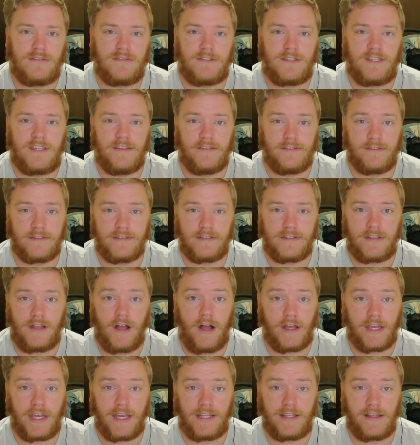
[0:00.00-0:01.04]
killer
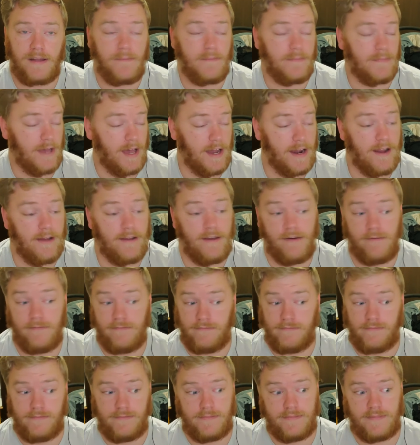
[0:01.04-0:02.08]
stalking them. I don't know.
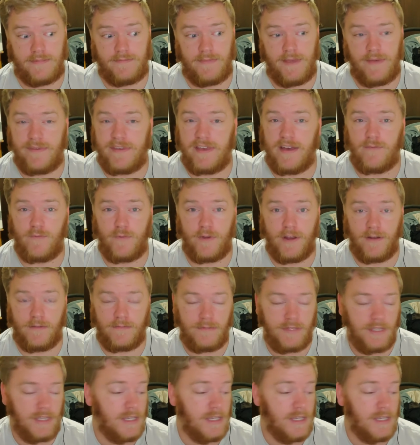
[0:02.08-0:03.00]
Maybe I'm weird.